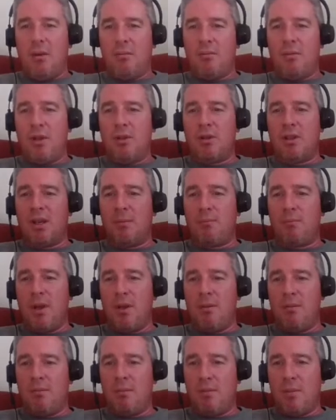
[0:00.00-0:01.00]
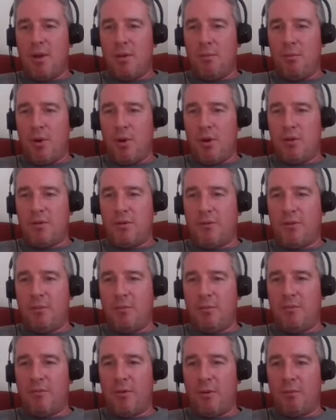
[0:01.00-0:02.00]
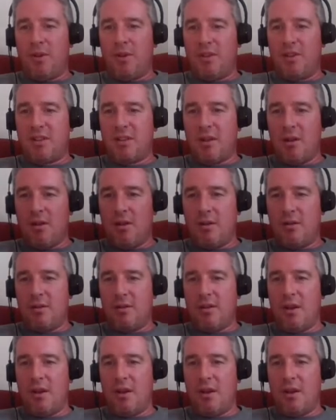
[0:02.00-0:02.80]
using a BIM approach from the start